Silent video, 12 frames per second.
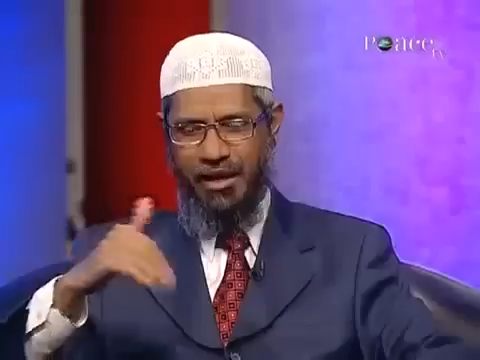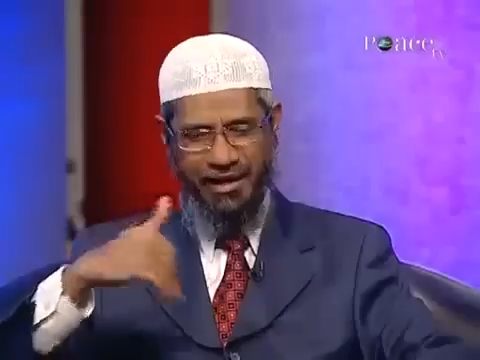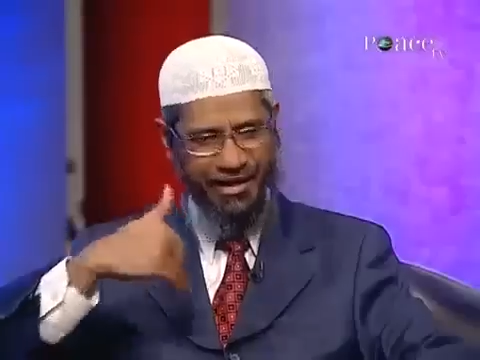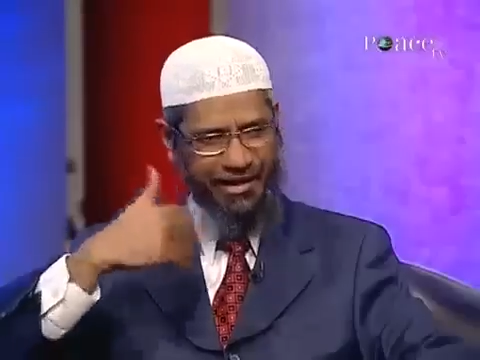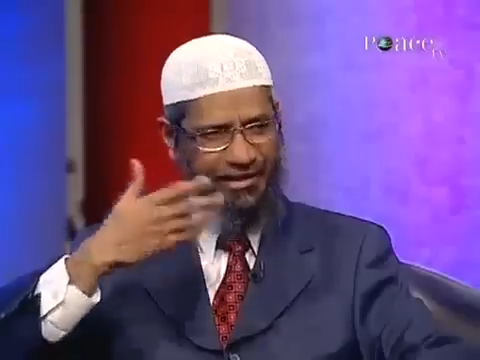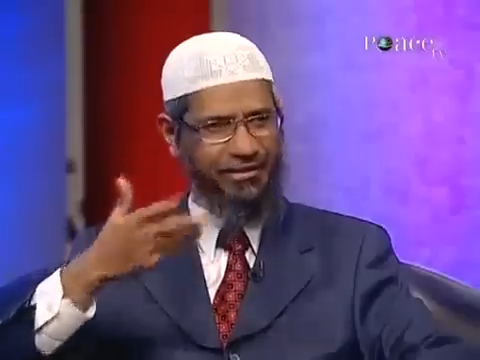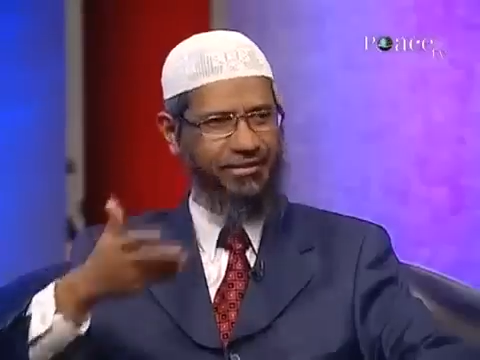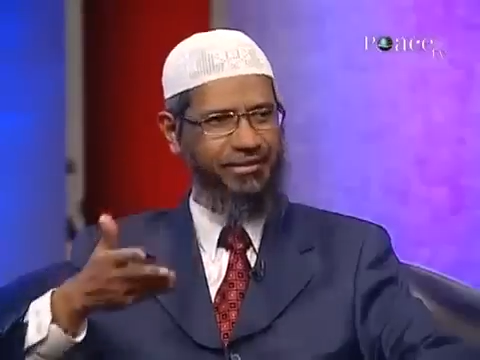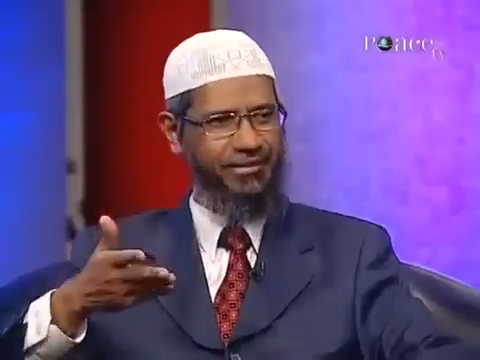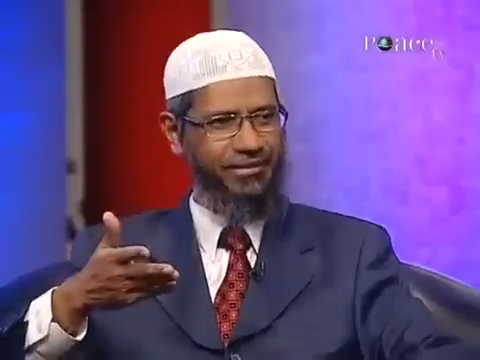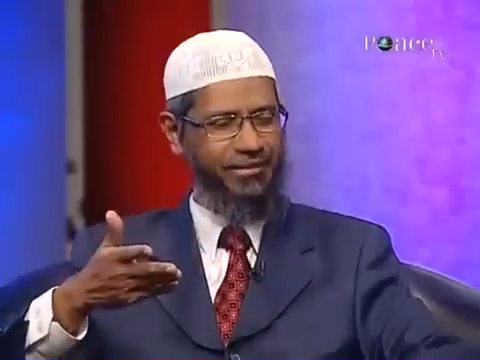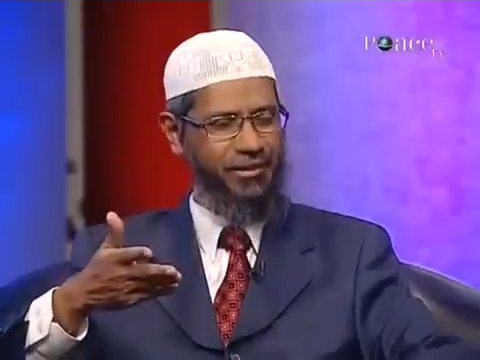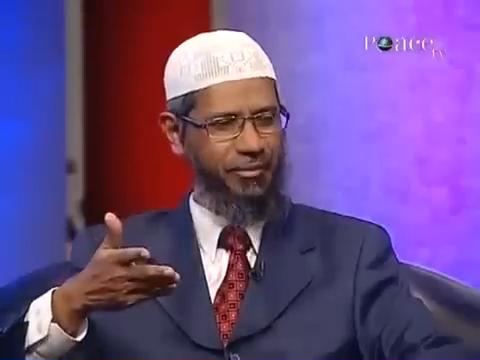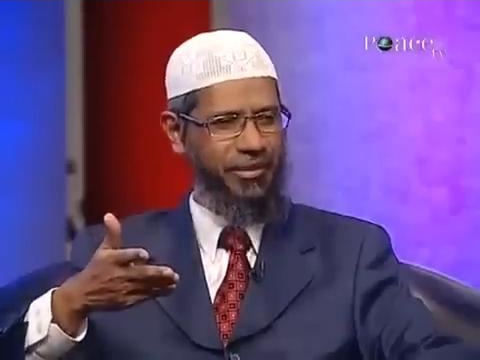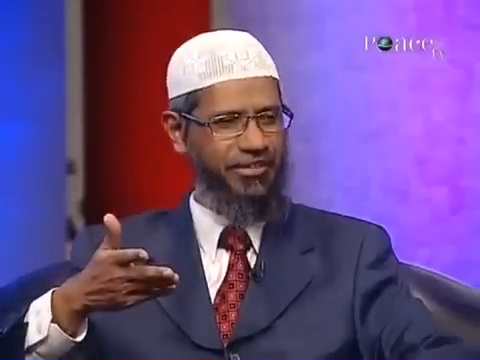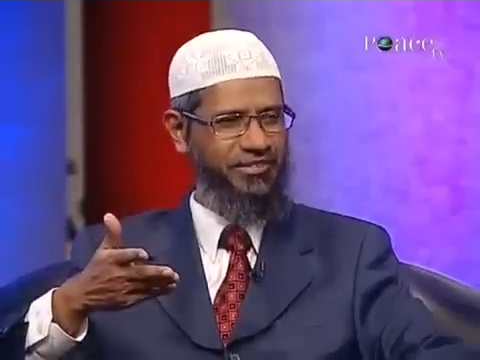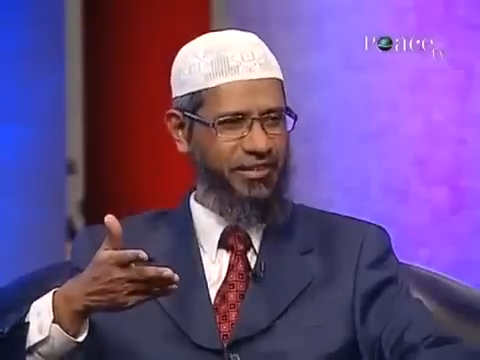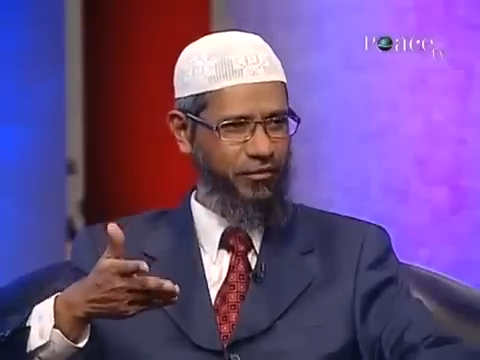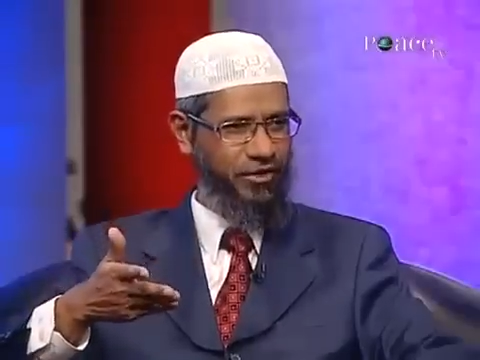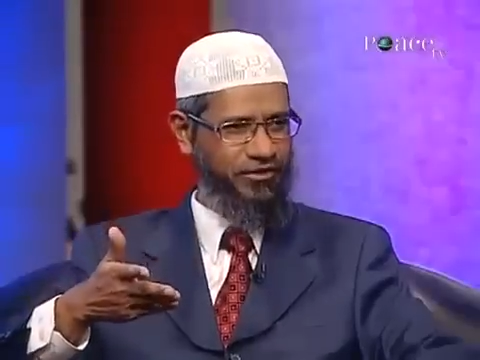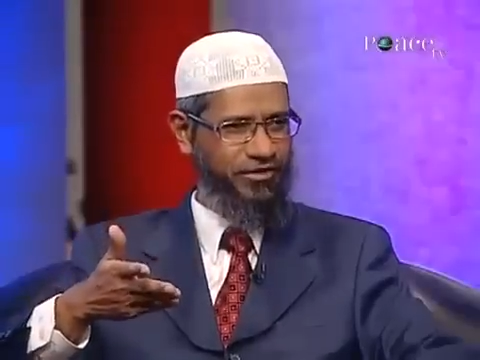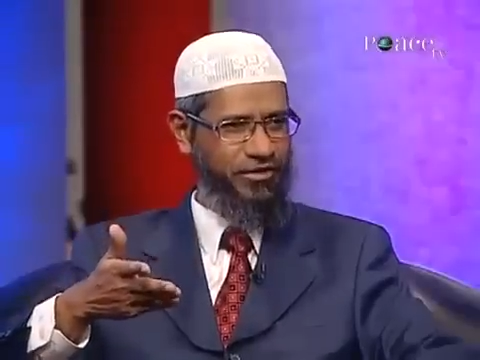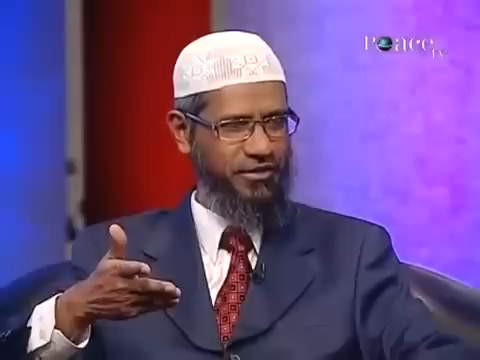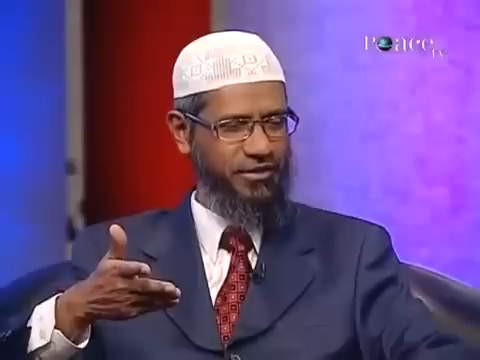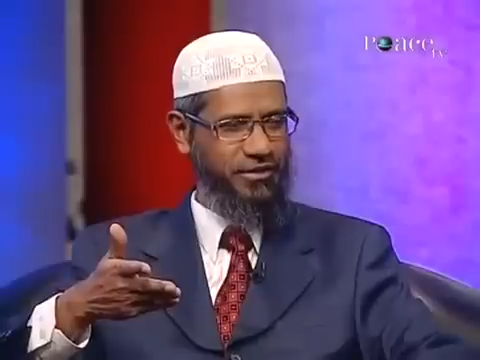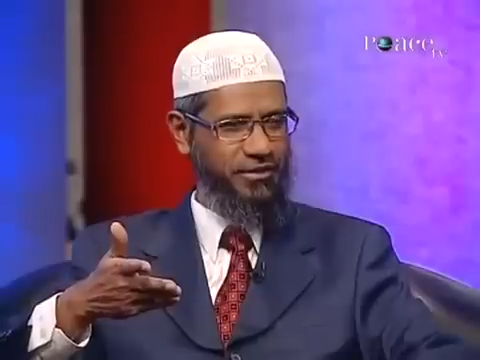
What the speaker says: again repeats the divorce,